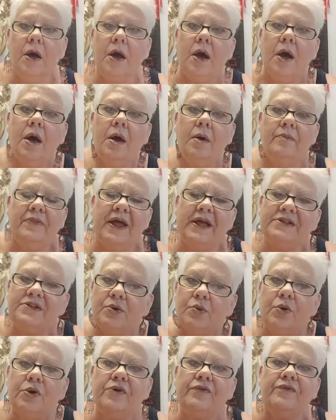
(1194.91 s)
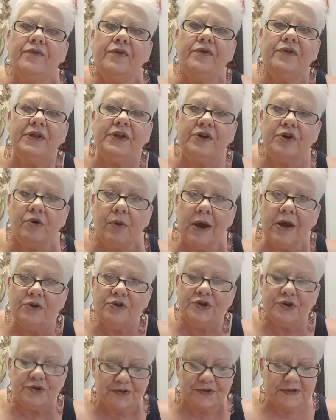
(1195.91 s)
That's a wonderful thing to
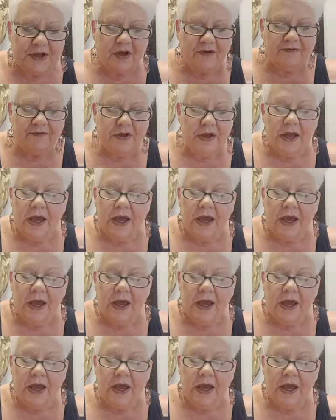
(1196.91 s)
ground yourself.